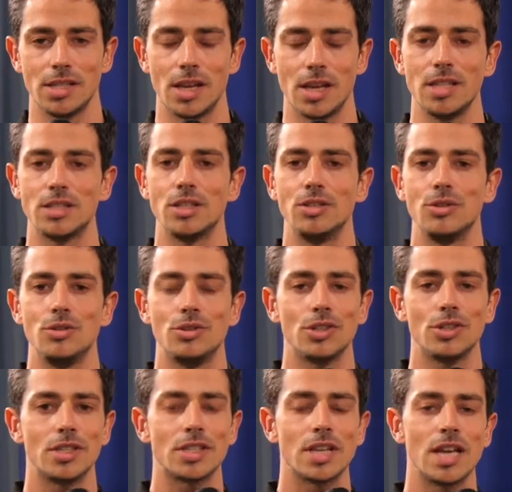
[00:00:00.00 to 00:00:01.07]

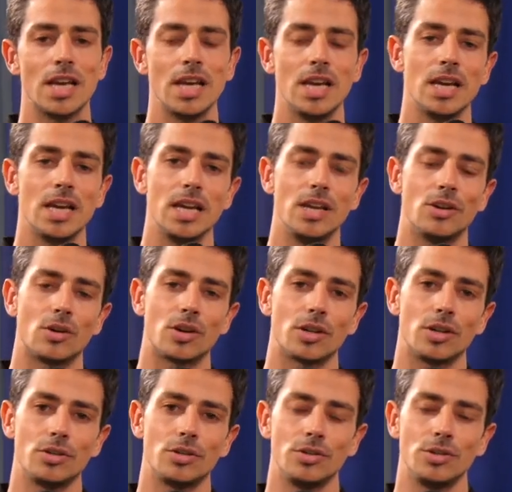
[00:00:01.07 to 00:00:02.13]
institutions in
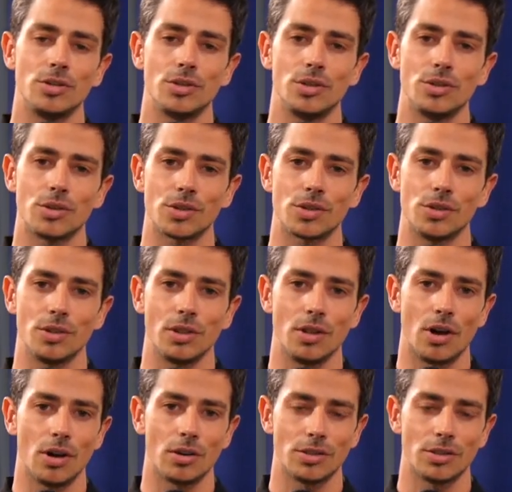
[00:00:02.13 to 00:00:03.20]
order to secure the
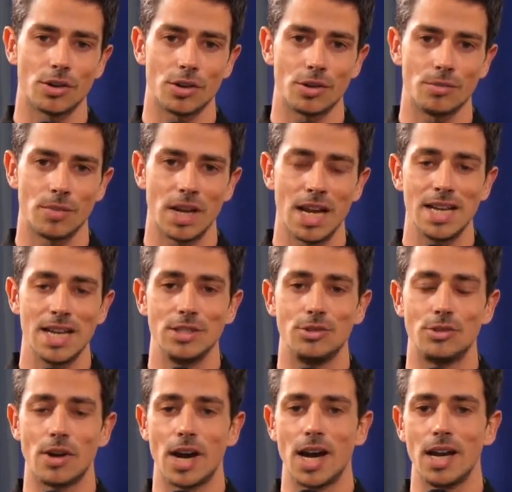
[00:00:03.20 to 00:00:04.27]
long term
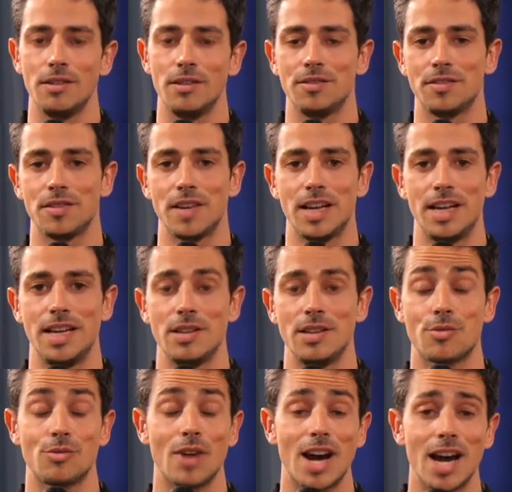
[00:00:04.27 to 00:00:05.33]
drive and
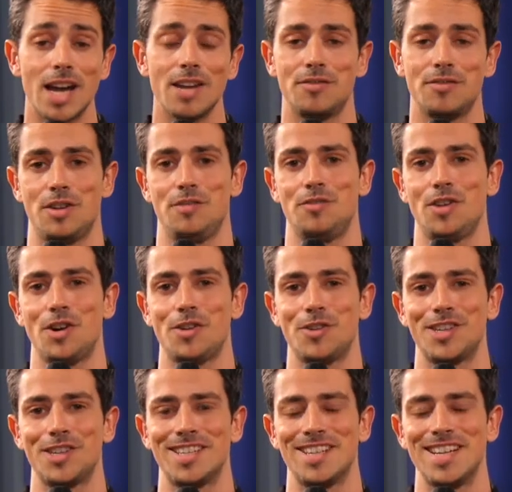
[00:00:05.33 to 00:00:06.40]
thrive of
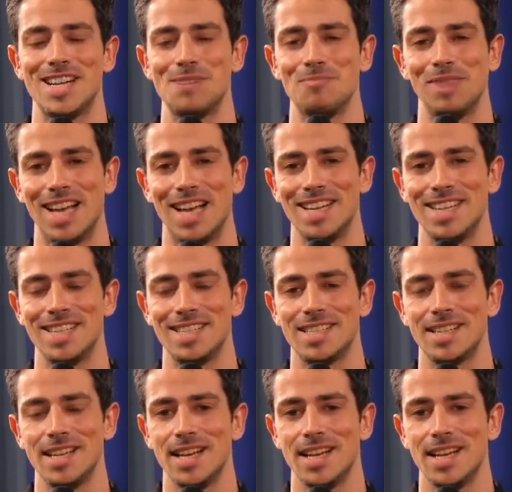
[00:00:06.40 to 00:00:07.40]
our planet.